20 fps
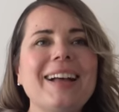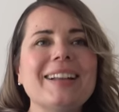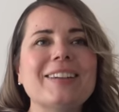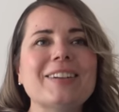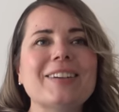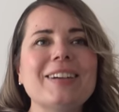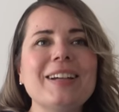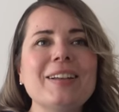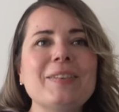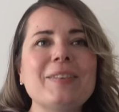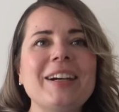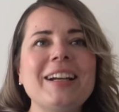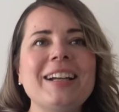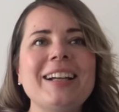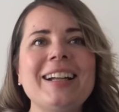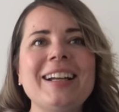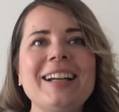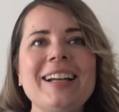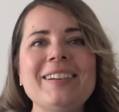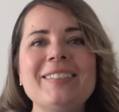the colorway
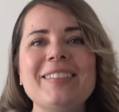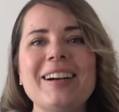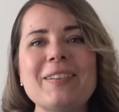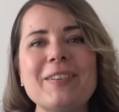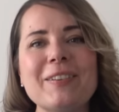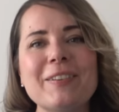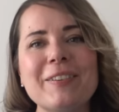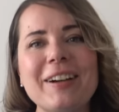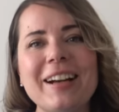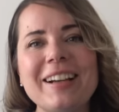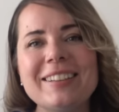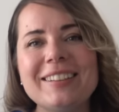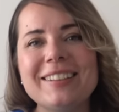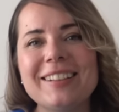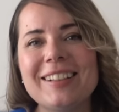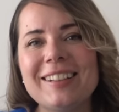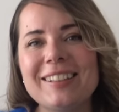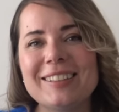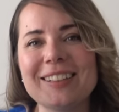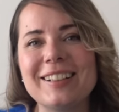name, I will write
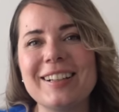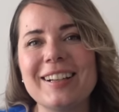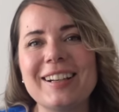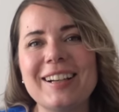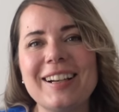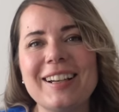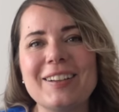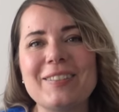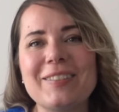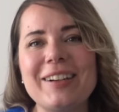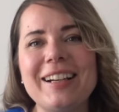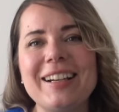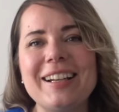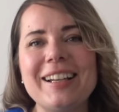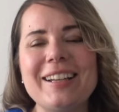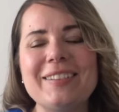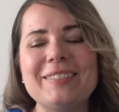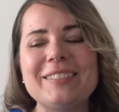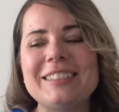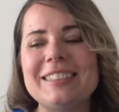all the colorway
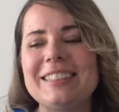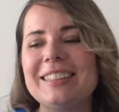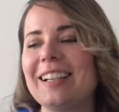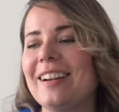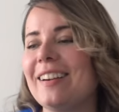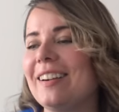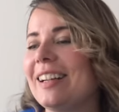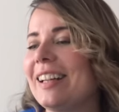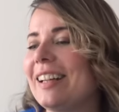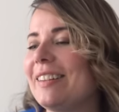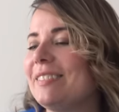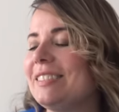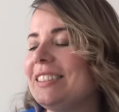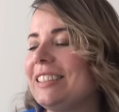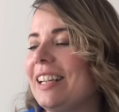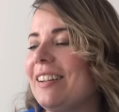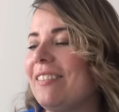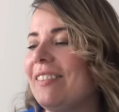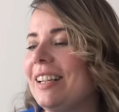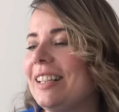names, yarn names,
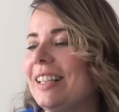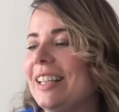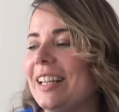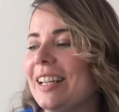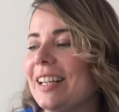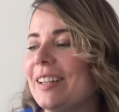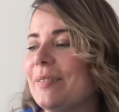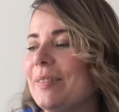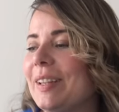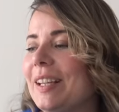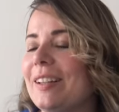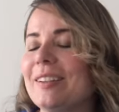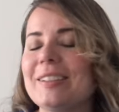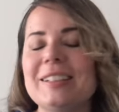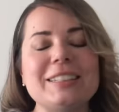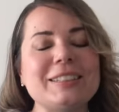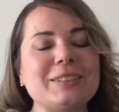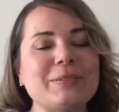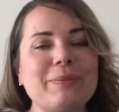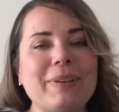everything below
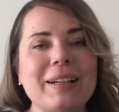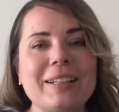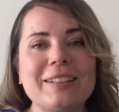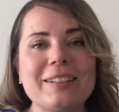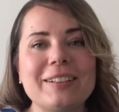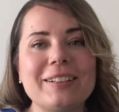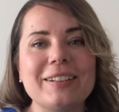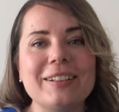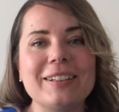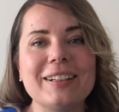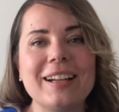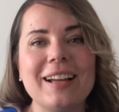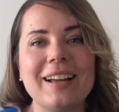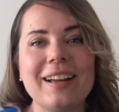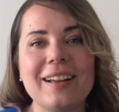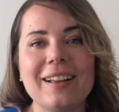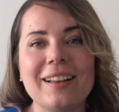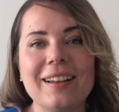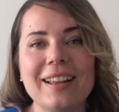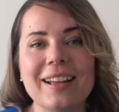this pattern,
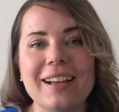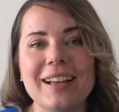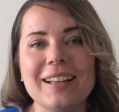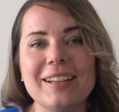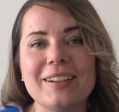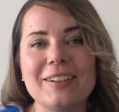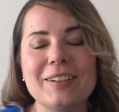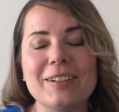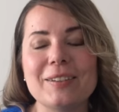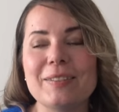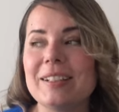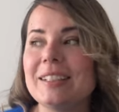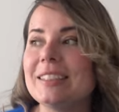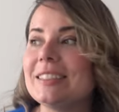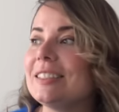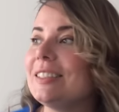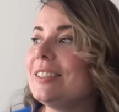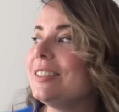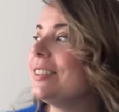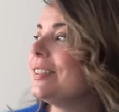like I always
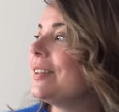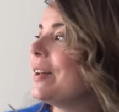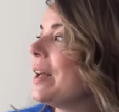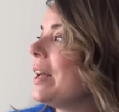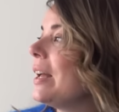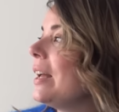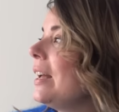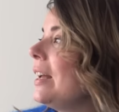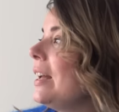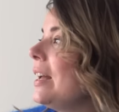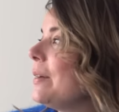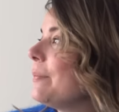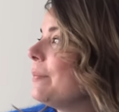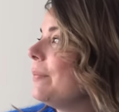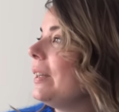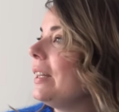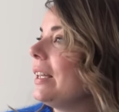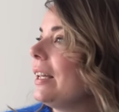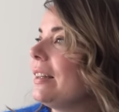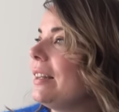do.
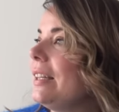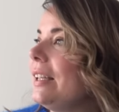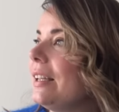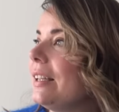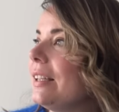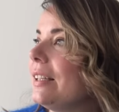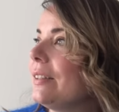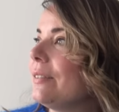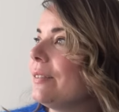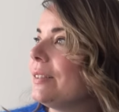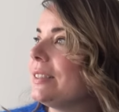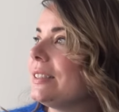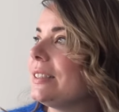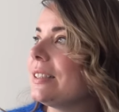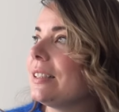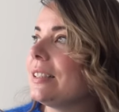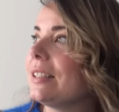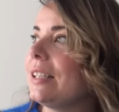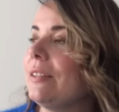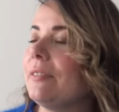But I think it was
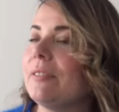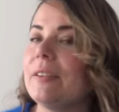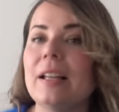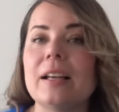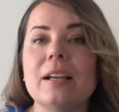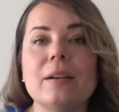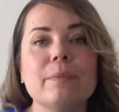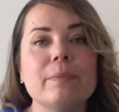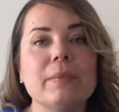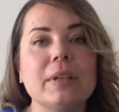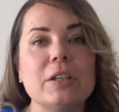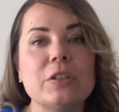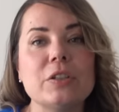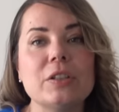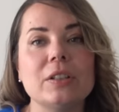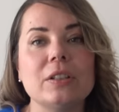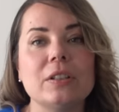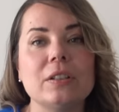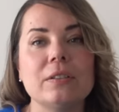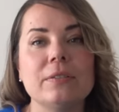kind of like a mix
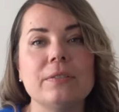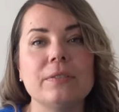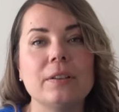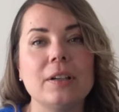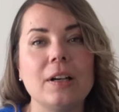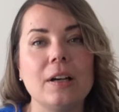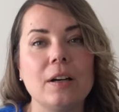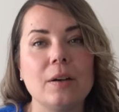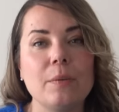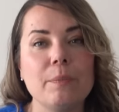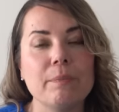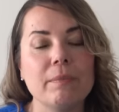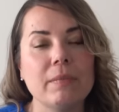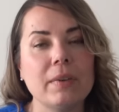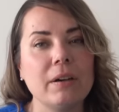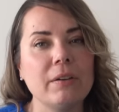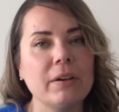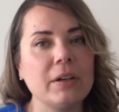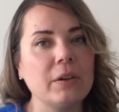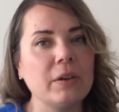of
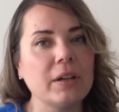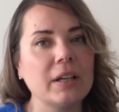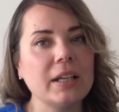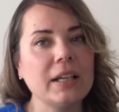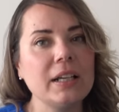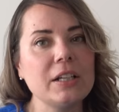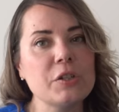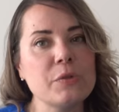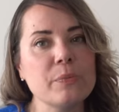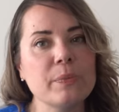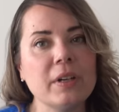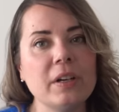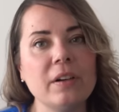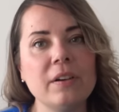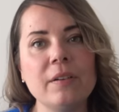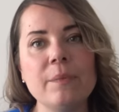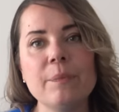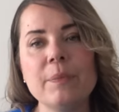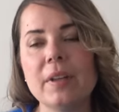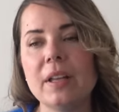merino and
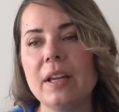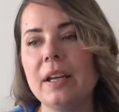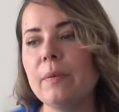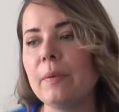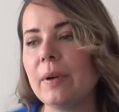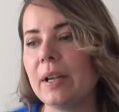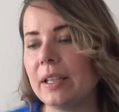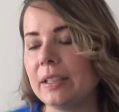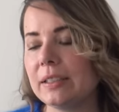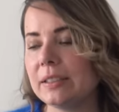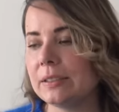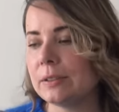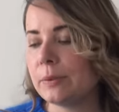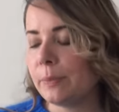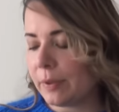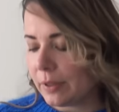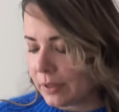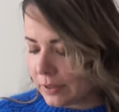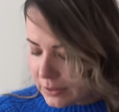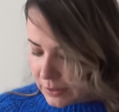cashmere. Anyway, it's
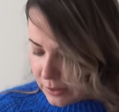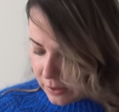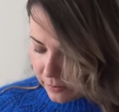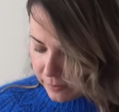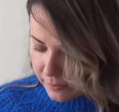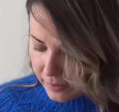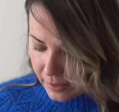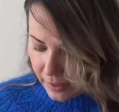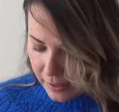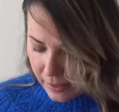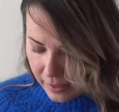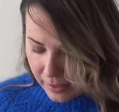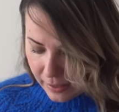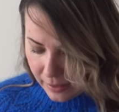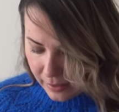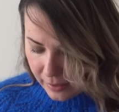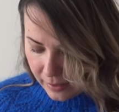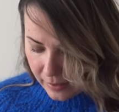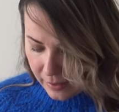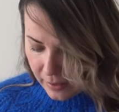super soft,
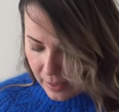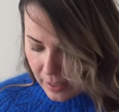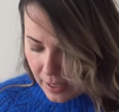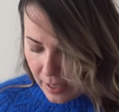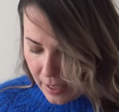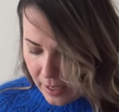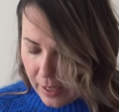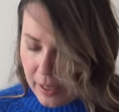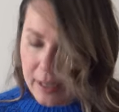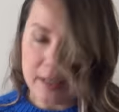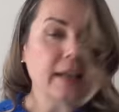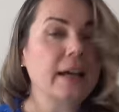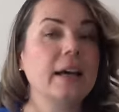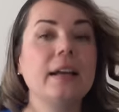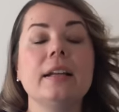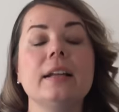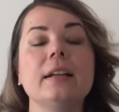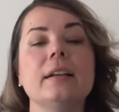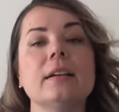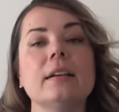and I
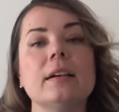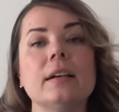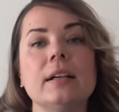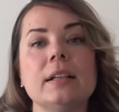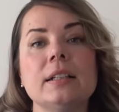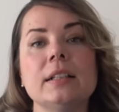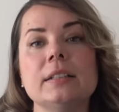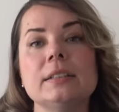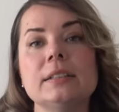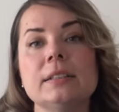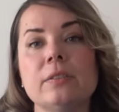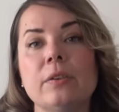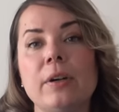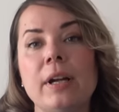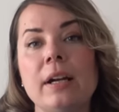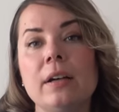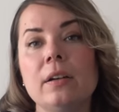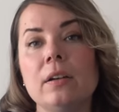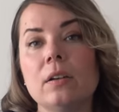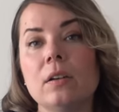added a
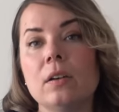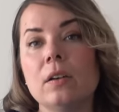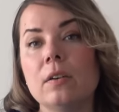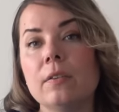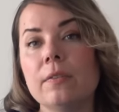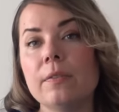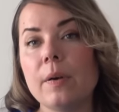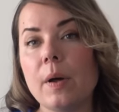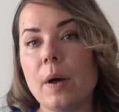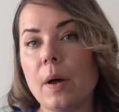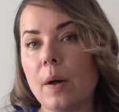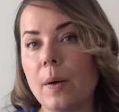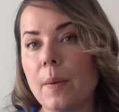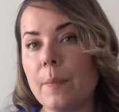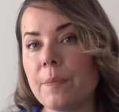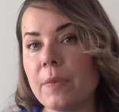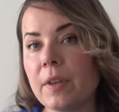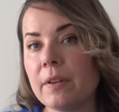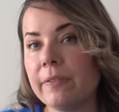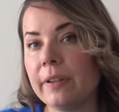strand of
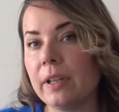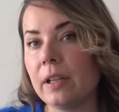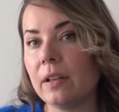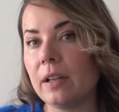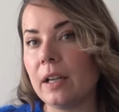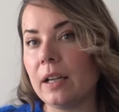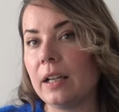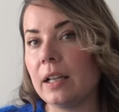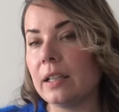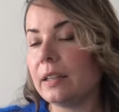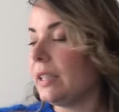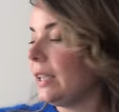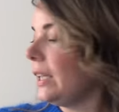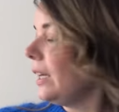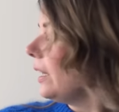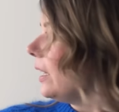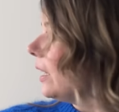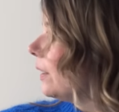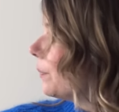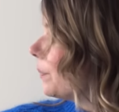Filgolana
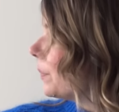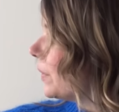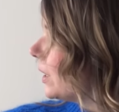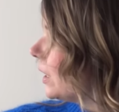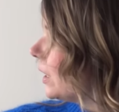Tilia